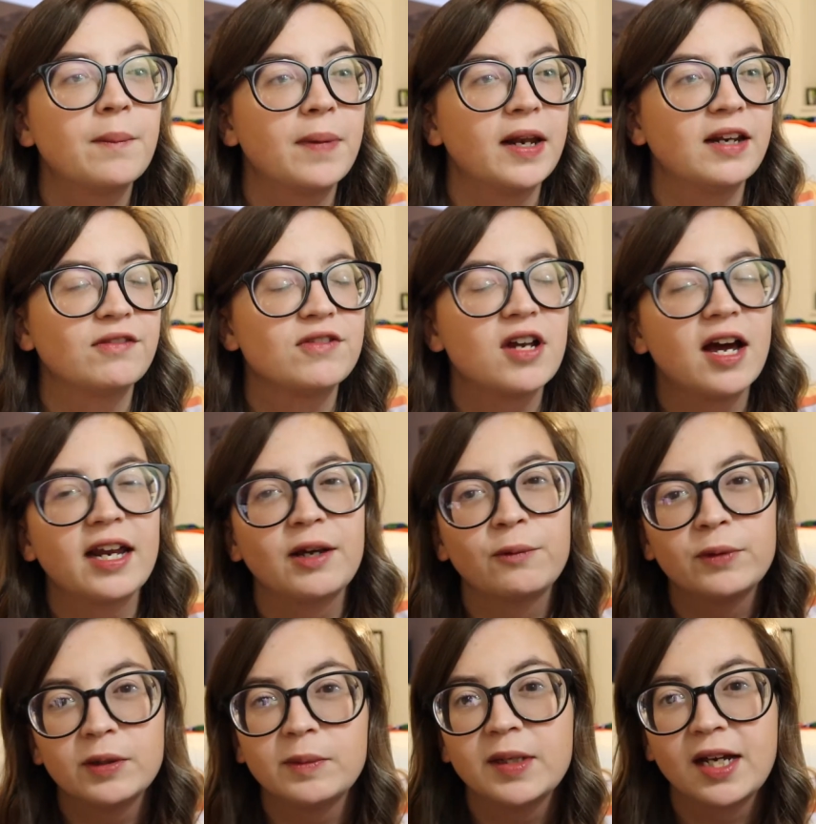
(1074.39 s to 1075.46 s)
But if not, it
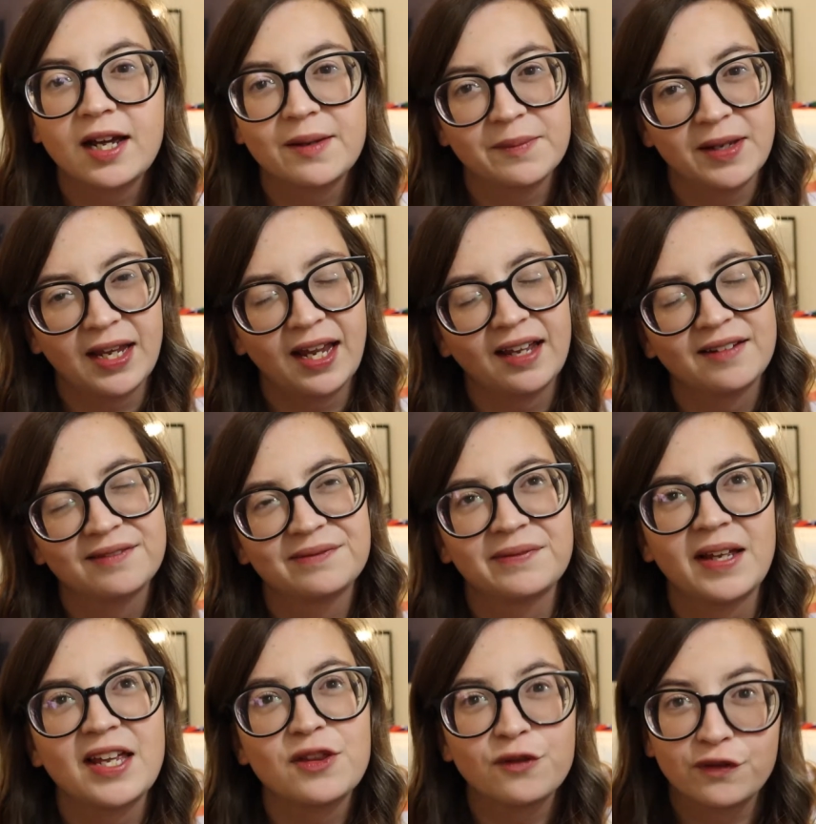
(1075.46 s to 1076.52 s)
will be coming
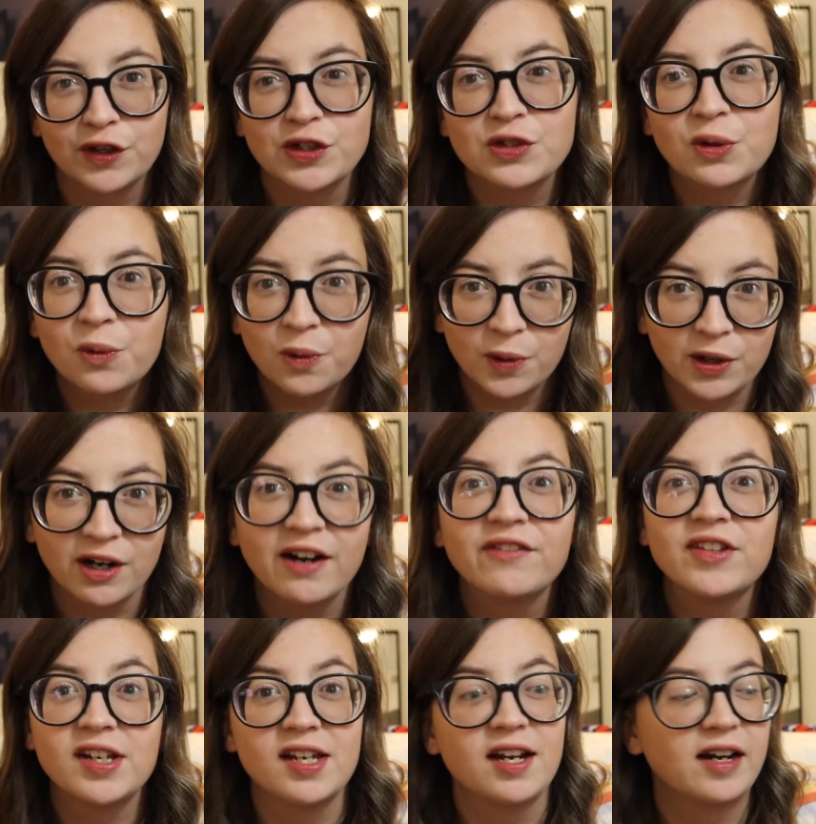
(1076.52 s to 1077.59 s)
in the first quarter
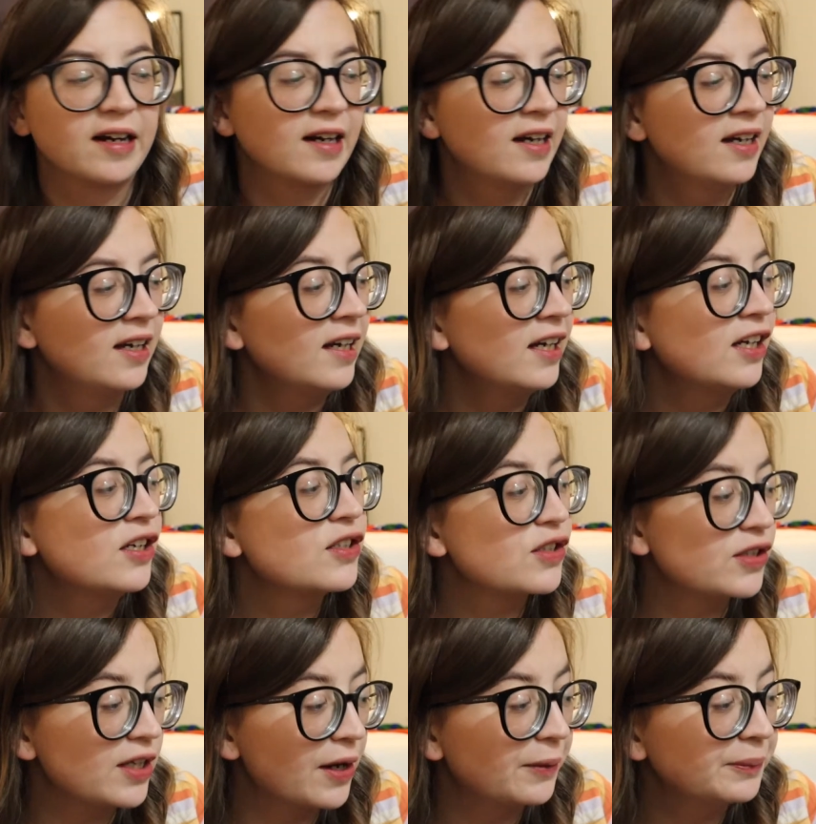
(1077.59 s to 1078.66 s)
of the year.
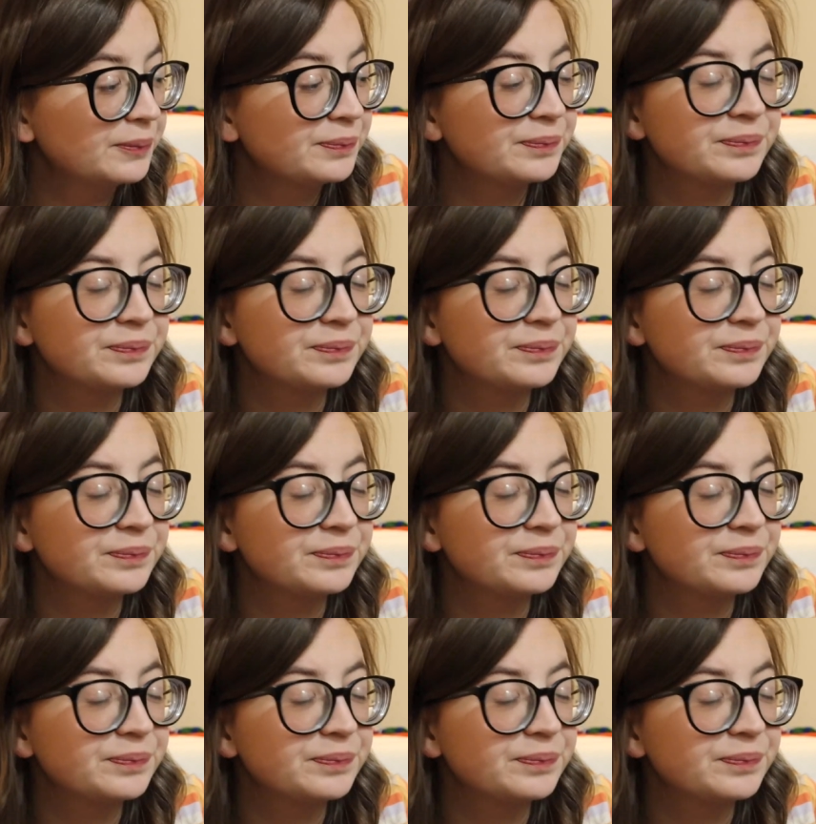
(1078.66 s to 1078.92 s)
So